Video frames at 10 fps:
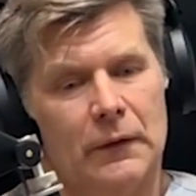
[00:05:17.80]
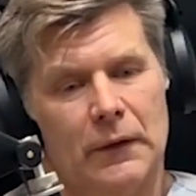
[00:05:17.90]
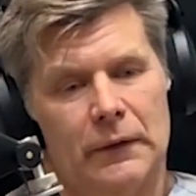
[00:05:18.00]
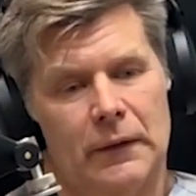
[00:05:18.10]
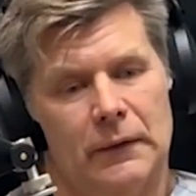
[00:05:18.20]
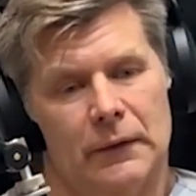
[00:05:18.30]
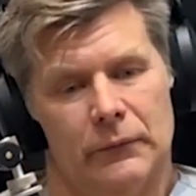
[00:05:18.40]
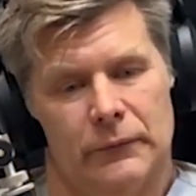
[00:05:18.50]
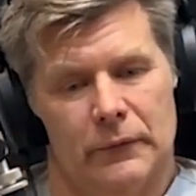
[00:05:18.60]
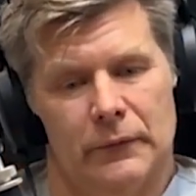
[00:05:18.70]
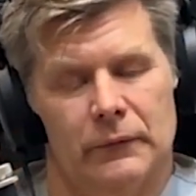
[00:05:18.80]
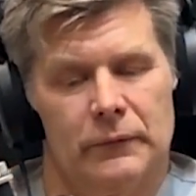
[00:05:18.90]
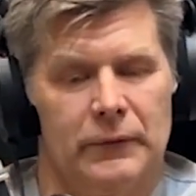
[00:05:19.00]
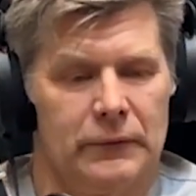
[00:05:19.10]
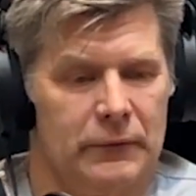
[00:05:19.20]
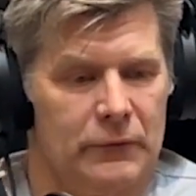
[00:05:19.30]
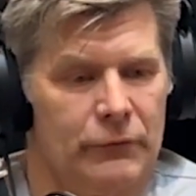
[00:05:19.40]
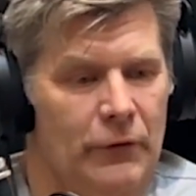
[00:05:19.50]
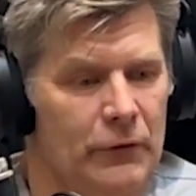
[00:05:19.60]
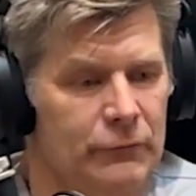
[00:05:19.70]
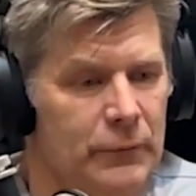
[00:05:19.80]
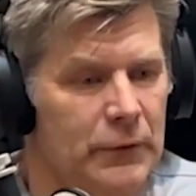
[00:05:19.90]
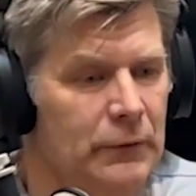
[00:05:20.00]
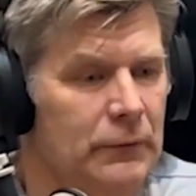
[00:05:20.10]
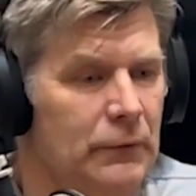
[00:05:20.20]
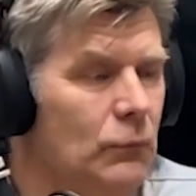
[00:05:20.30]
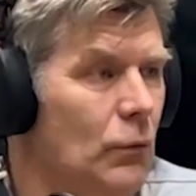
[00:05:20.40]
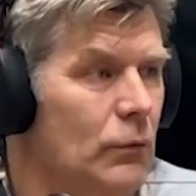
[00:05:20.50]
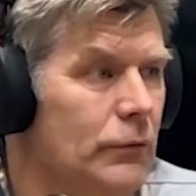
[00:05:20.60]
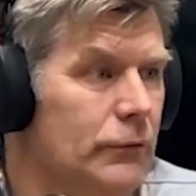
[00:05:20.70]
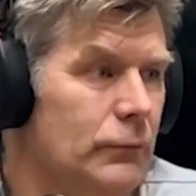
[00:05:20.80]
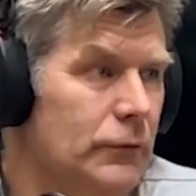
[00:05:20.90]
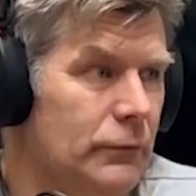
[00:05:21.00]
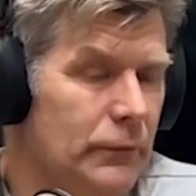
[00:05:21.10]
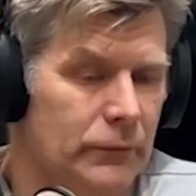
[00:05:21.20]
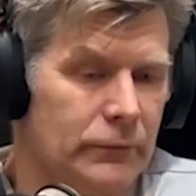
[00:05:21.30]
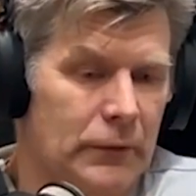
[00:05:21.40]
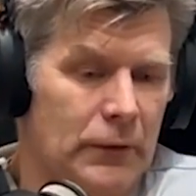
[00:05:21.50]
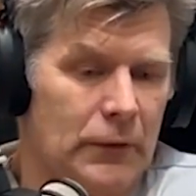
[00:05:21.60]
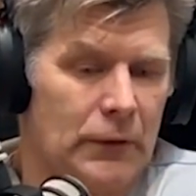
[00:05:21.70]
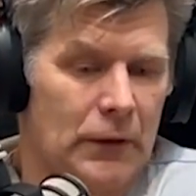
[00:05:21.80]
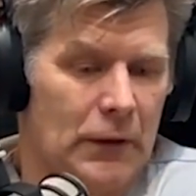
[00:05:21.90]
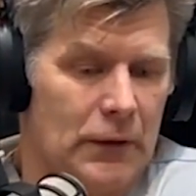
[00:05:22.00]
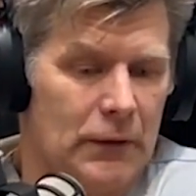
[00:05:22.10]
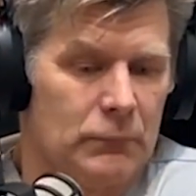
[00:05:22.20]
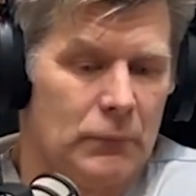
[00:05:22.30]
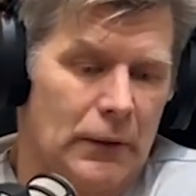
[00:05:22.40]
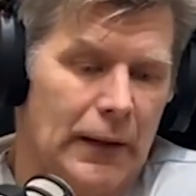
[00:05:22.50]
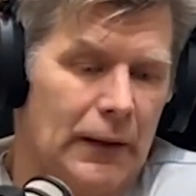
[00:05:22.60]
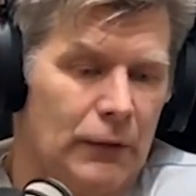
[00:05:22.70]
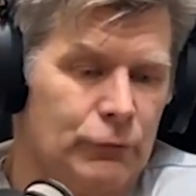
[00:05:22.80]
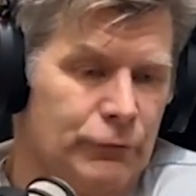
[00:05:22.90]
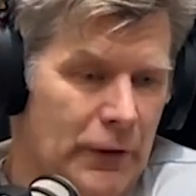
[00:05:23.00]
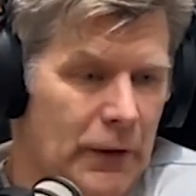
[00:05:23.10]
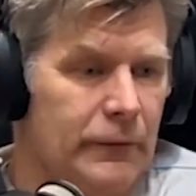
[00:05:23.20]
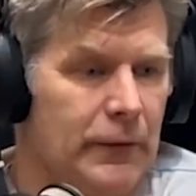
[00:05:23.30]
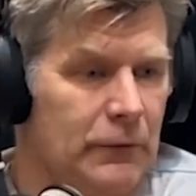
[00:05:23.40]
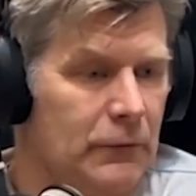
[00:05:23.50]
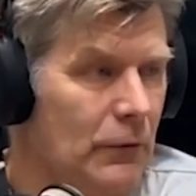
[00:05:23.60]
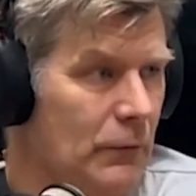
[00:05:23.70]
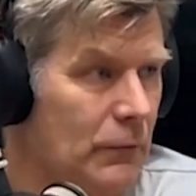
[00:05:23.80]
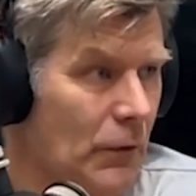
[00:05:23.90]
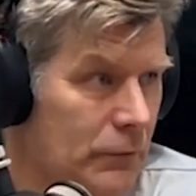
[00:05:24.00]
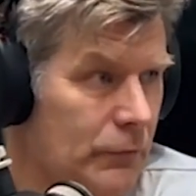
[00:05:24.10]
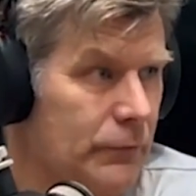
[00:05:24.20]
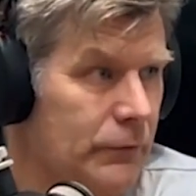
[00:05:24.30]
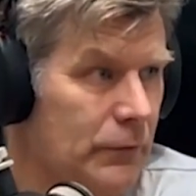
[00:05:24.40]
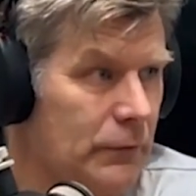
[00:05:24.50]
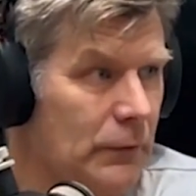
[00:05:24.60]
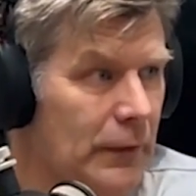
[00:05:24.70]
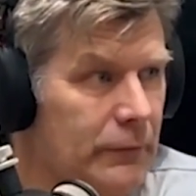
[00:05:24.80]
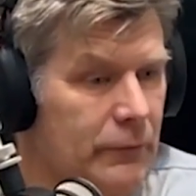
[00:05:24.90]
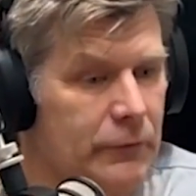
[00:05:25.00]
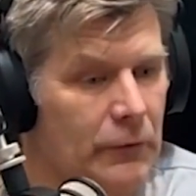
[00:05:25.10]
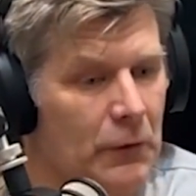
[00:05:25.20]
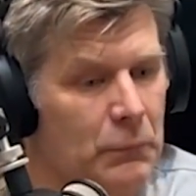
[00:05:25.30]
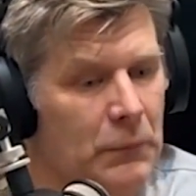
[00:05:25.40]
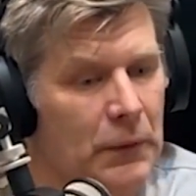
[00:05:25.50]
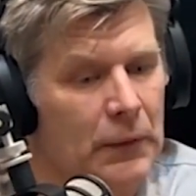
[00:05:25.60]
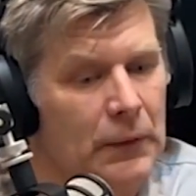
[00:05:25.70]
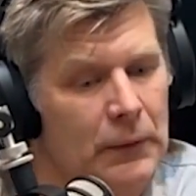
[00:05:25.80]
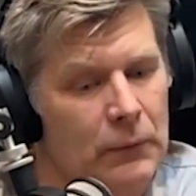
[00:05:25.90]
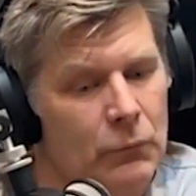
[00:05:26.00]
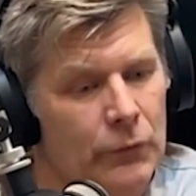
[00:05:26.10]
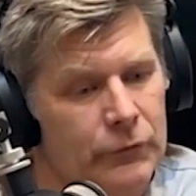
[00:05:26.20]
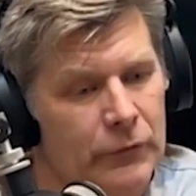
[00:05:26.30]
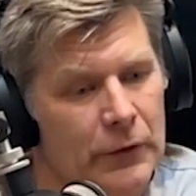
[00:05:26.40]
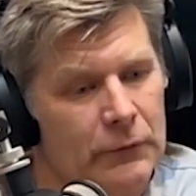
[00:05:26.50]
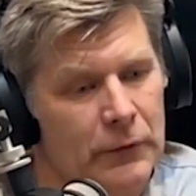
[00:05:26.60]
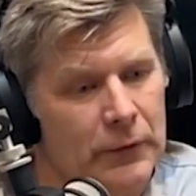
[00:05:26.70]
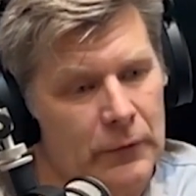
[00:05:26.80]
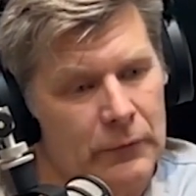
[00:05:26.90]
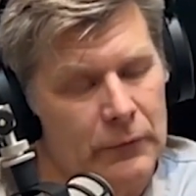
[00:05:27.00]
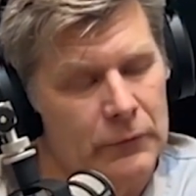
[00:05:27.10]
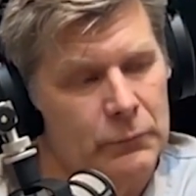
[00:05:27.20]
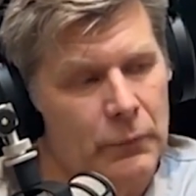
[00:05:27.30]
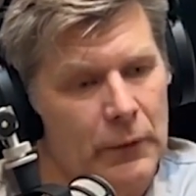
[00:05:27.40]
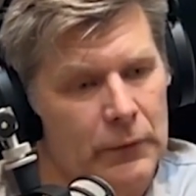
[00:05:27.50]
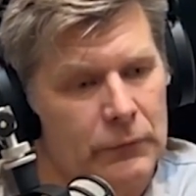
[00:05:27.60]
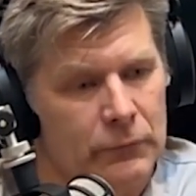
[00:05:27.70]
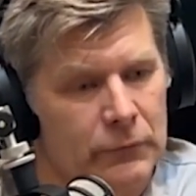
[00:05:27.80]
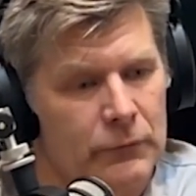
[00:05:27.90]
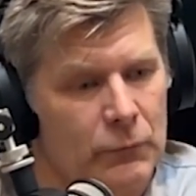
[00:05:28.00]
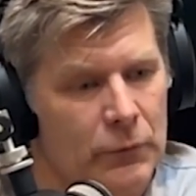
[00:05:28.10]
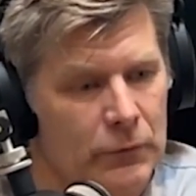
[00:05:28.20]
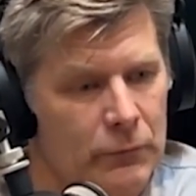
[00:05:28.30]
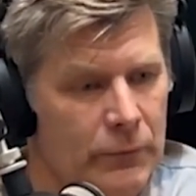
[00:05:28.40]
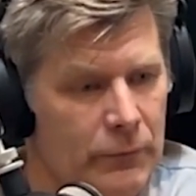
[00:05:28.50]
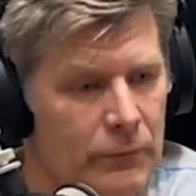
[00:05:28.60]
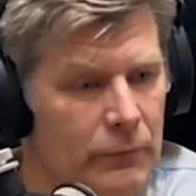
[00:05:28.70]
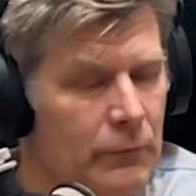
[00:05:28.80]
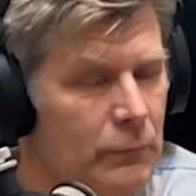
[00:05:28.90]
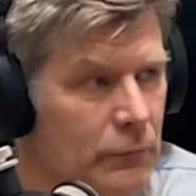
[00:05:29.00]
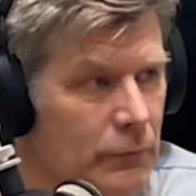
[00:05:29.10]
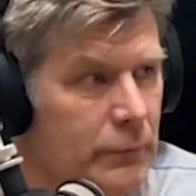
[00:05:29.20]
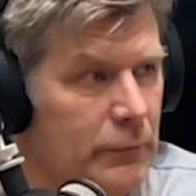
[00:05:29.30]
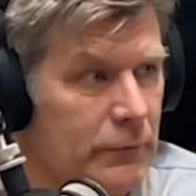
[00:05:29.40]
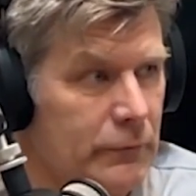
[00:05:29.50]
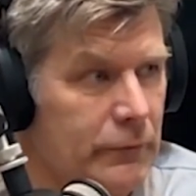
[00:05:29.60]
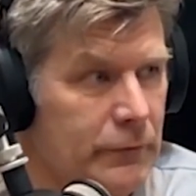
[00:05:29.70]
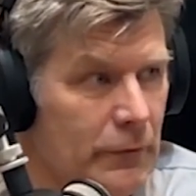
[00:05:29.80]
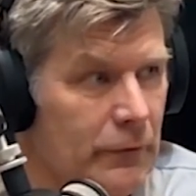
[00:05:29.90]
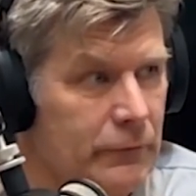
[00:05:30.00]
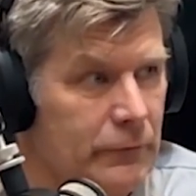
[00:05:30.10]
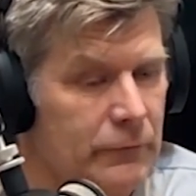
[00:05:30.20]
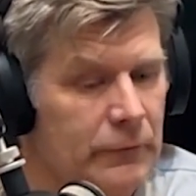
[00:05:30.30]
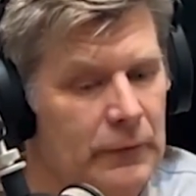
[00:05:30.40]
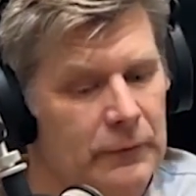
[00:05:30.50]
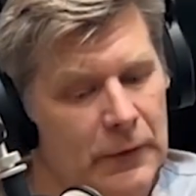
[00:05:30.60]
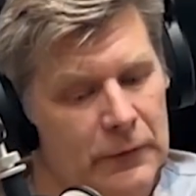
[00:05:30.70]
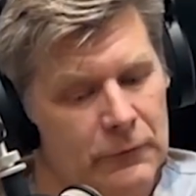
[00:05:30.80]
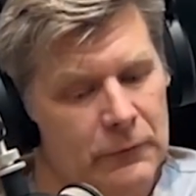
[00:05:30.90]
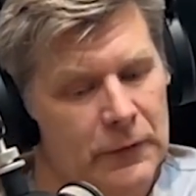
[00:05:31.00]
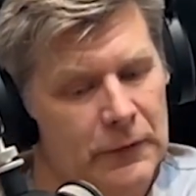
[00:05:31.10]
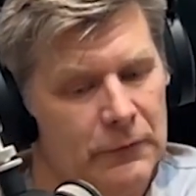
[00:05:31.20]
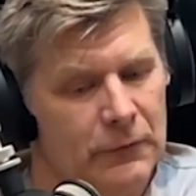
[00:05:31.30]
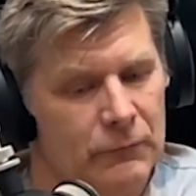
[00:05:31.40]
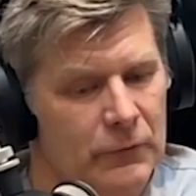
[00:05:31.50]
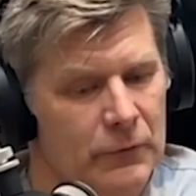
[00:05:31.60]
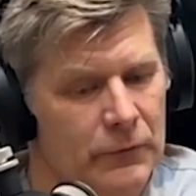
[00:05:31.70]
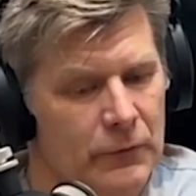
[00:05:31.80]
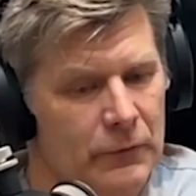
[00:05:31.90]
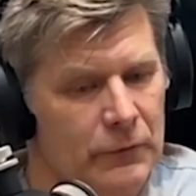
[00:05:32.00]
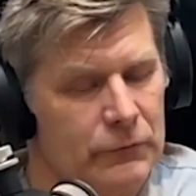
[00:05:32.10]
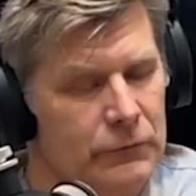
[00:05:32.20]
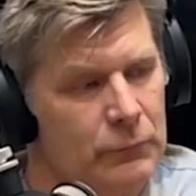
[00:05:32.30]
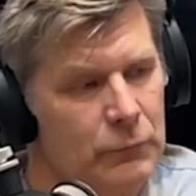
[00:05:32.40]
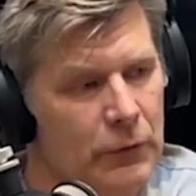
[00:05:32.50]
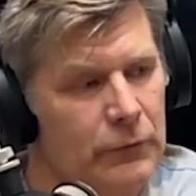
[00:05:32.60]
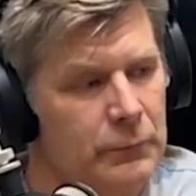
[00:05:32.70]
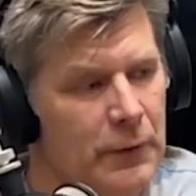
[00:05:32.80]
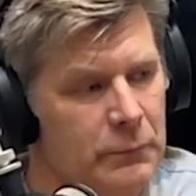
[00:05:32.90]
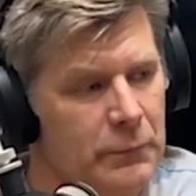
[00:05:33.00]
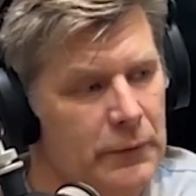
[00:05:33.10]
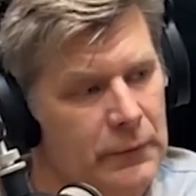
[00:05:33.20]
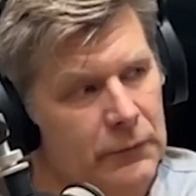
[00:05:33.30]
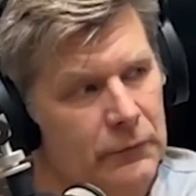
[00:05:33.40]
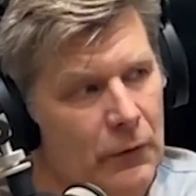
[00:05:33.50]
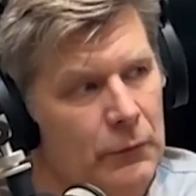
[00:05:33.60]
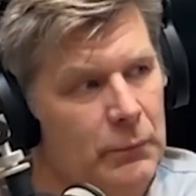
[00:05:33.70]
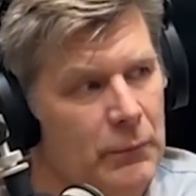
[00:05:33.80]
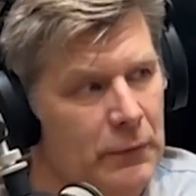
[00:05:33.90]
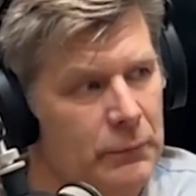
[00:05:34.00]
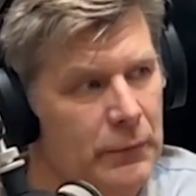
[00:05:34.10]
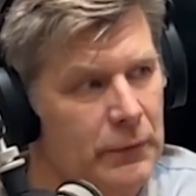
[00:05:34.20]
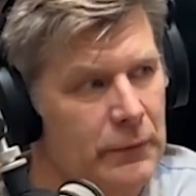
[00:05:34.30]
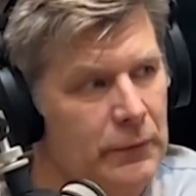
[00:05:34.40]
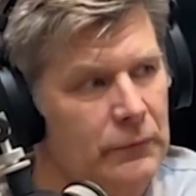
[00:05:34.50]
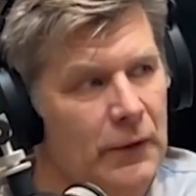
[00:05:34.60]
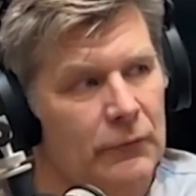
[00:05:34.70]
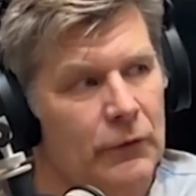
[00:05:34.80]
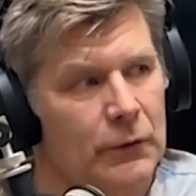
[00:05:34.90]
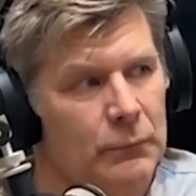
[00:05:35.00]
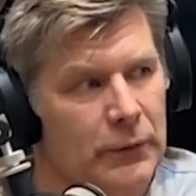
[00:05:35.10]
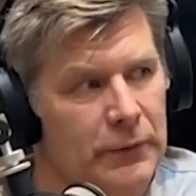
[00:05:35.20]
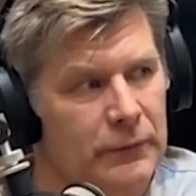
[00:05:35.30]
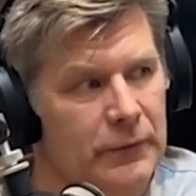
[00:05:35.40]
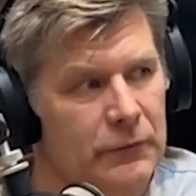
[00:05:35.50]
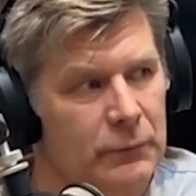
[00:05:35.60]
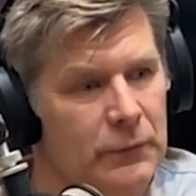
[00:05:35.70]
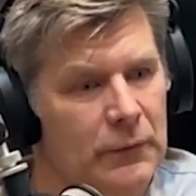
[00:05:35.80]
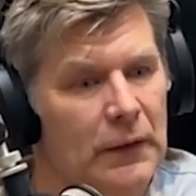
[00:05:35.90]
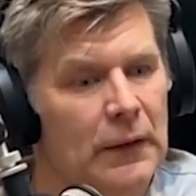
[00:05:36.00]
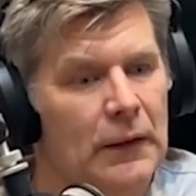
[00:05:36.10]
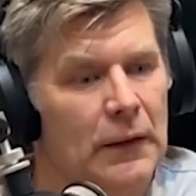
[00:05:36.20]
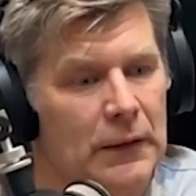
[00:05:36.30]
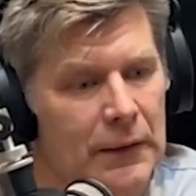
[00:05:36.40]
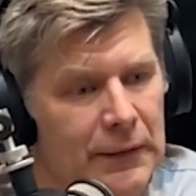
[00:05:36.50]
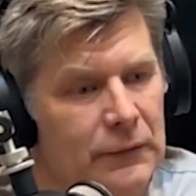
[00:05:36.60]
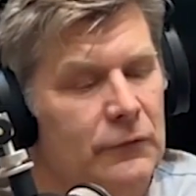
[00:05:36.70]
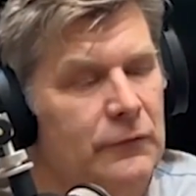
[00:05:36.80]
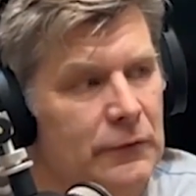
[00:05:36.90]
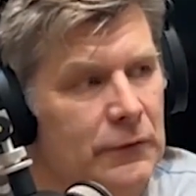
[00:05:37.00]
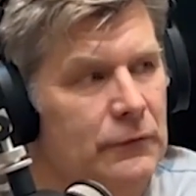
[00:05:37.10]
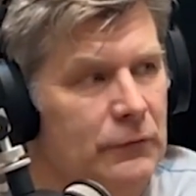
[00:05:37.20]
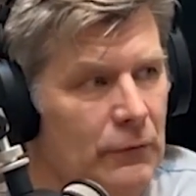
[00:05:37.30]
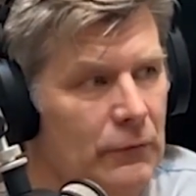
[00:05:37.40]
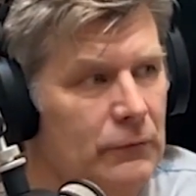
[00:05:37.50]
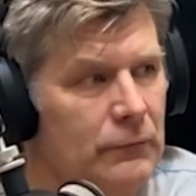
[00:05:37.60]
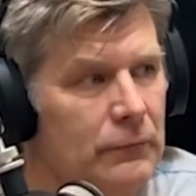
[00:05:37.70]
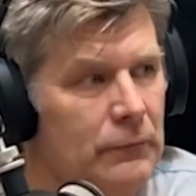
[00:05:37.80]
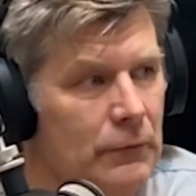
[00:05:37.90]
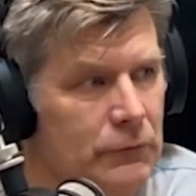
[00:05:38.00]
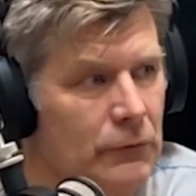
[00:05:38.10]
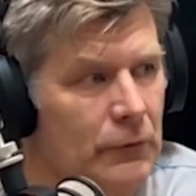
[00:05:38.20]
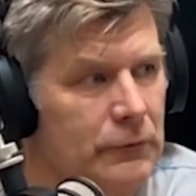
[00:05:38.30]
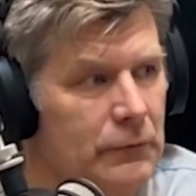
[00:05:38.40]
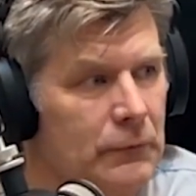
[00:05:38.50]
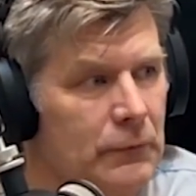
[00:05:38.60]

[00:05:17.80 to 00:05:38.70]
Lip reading: And then there was a 6 and a 5 minute walks, which was how far they could go over a certain length of time. What Jane recognised by doing some work with human respiratory physiologists is that you need to convert the dogs from closed mouth breathing to open mouth breathing to have a complete assessment, and hence she chose a trot.